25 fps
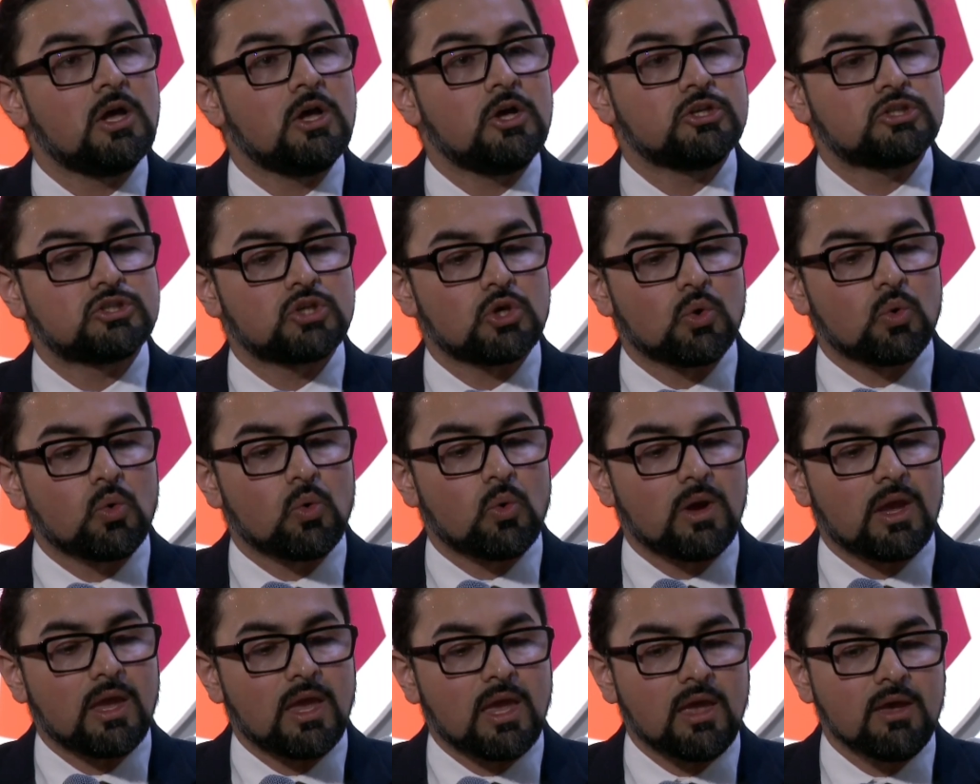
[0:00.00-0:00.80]
So
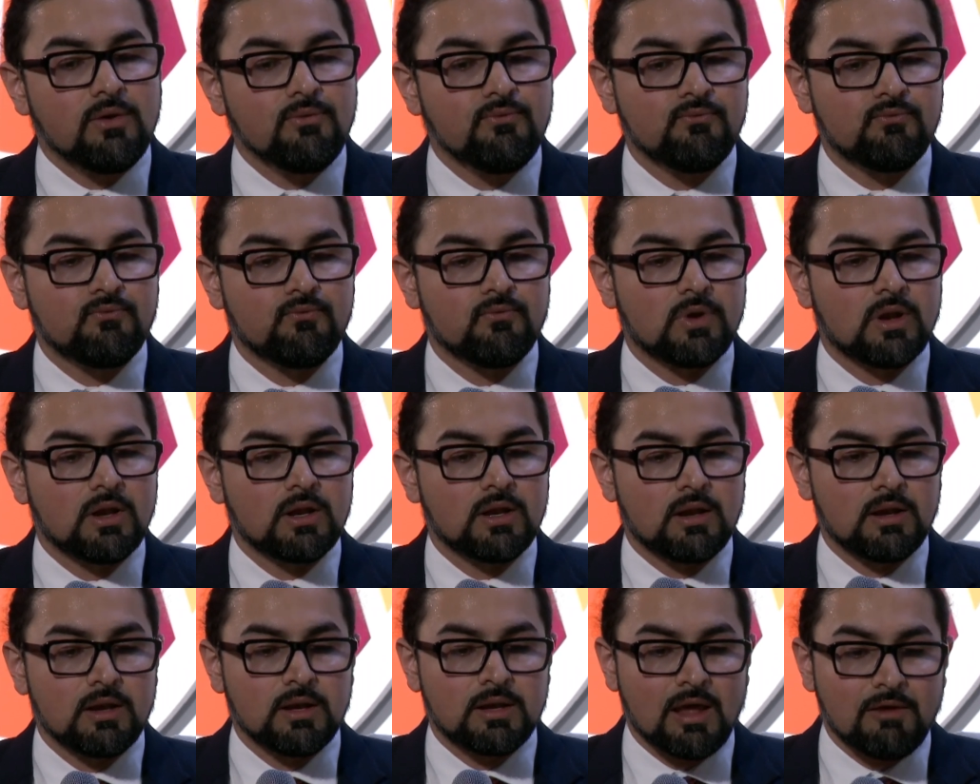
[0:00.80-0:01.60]
if
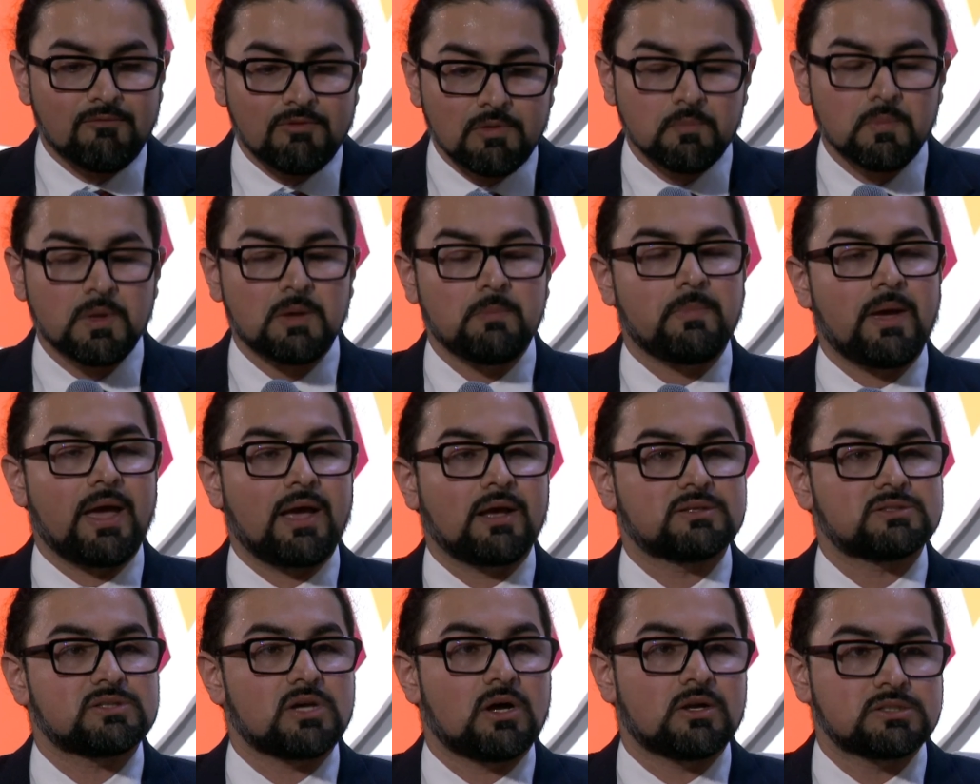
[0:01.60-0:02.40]
development
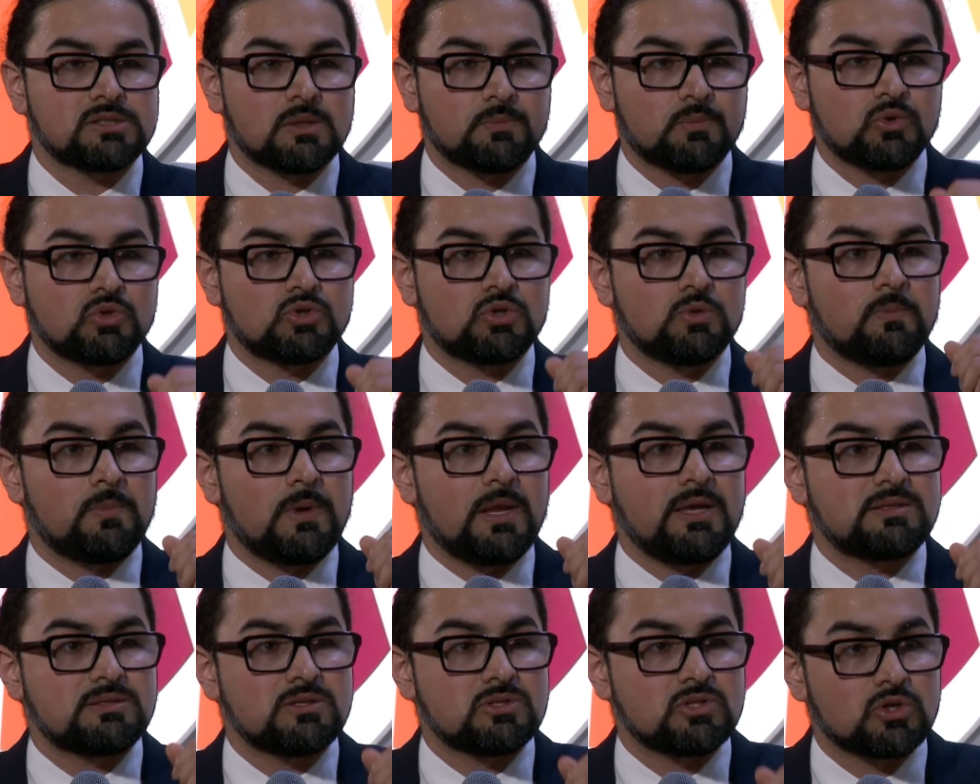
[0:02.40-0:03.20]
banks are supposed to
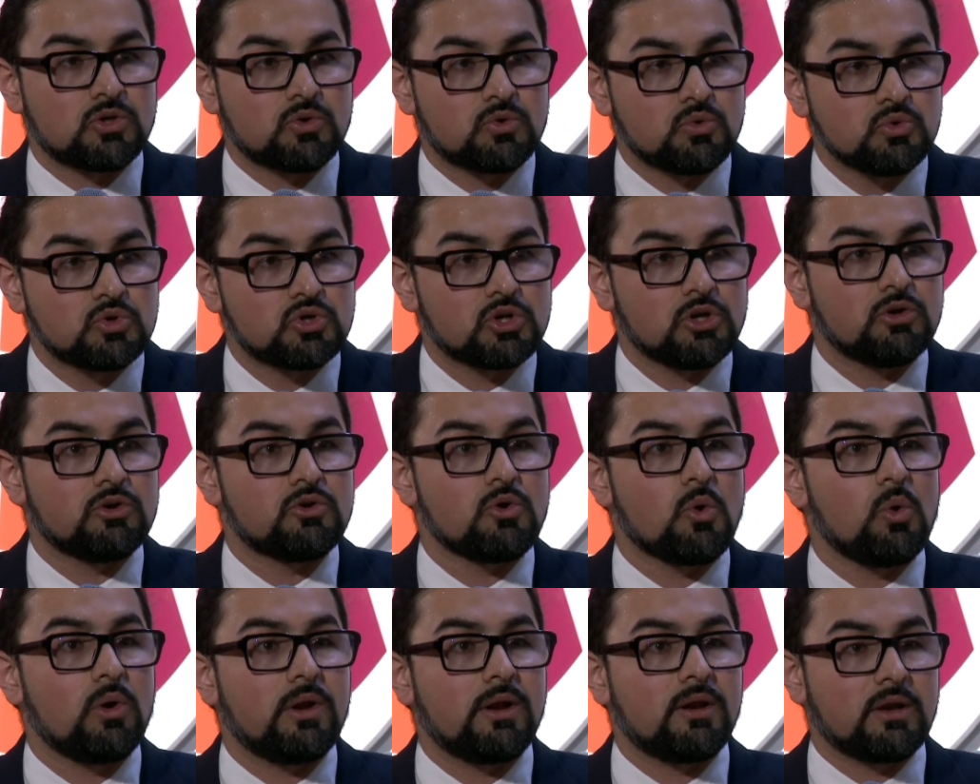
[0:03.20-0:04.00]
play such a crucial
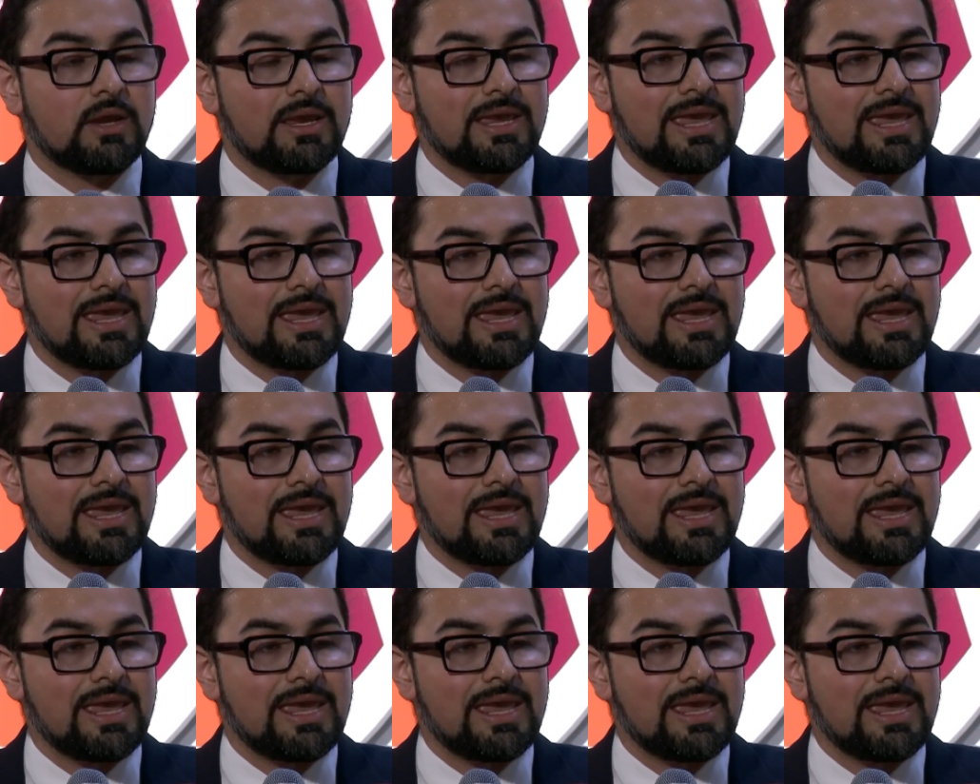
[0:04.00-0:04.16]
role in